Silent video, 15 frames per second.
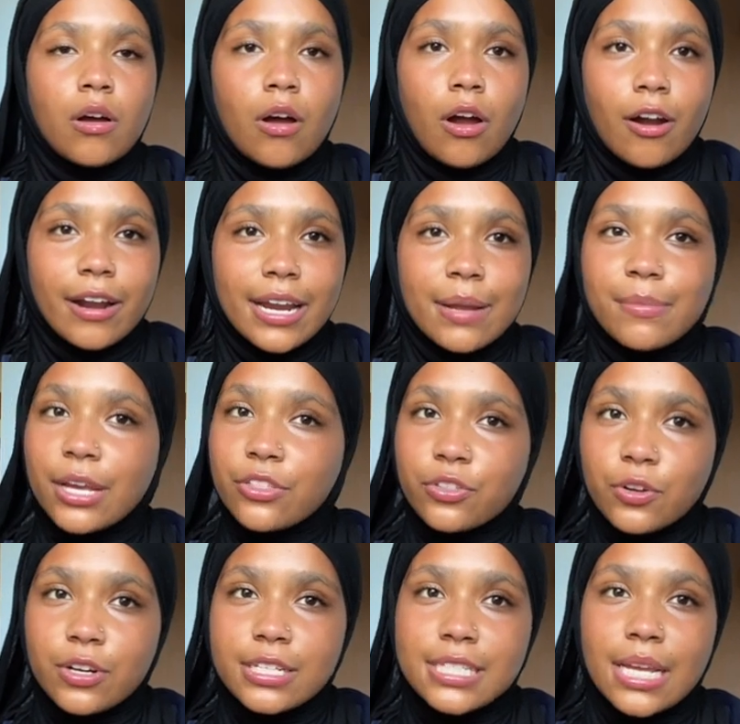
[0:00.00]
Alright, and my
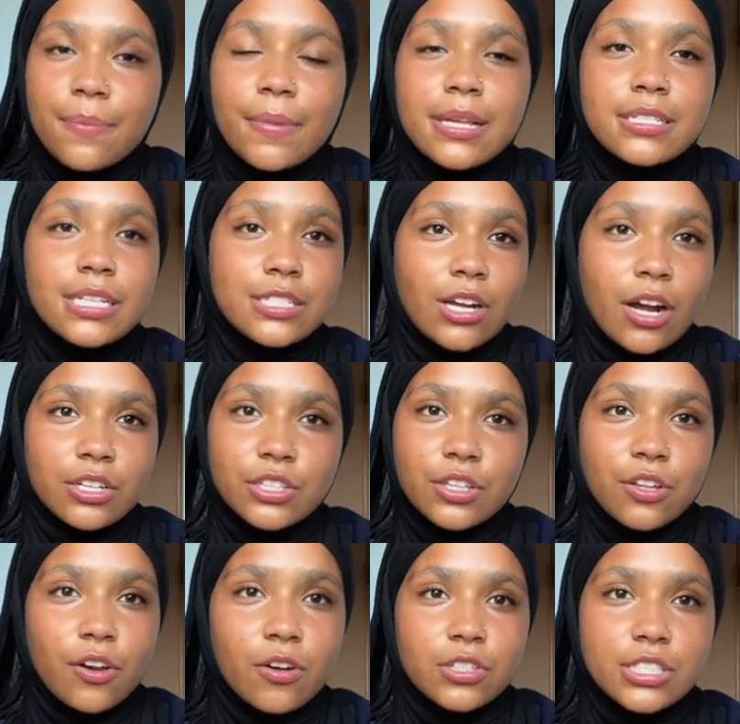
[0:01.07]
third tip is to talk to the
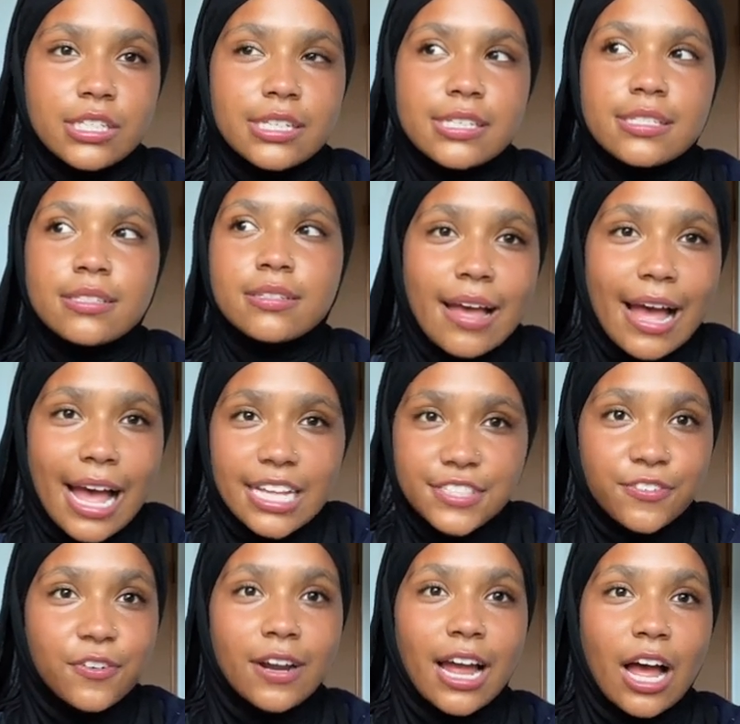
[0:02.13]
coaches. Ask
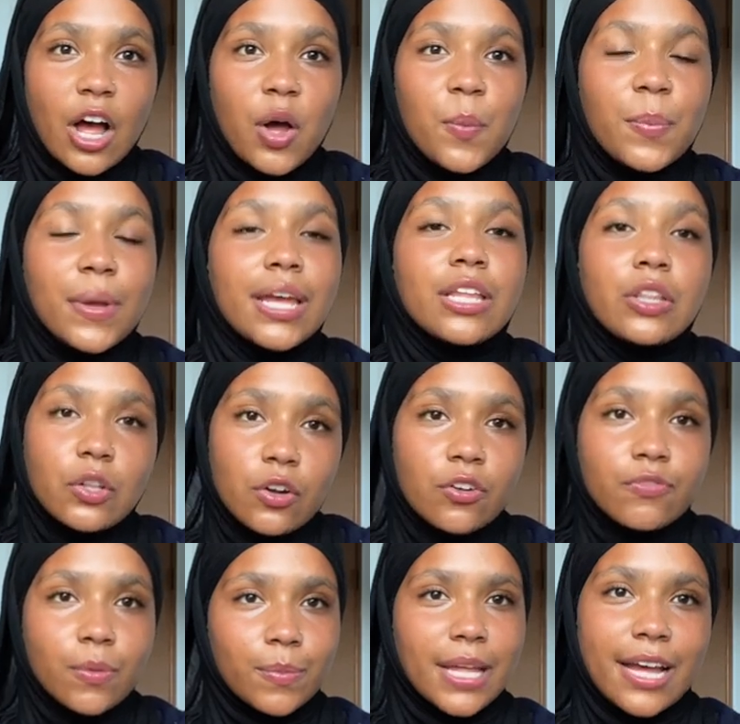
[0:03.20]
for help and learn
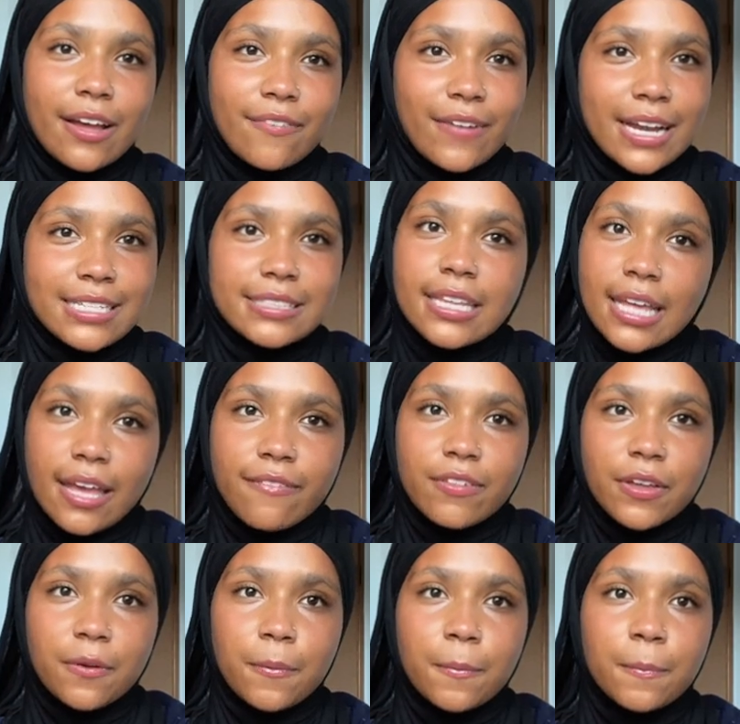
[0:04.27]
from that advice they give
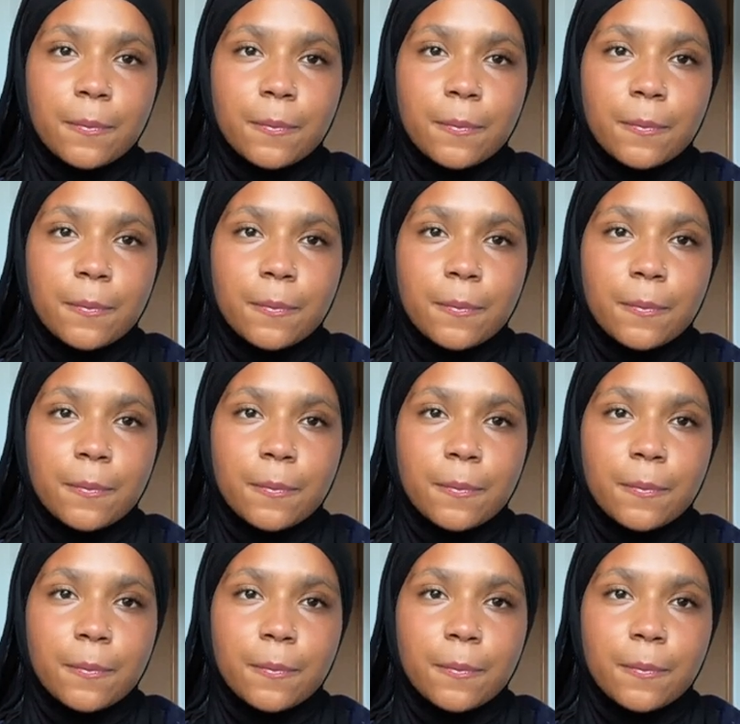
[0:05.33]
you.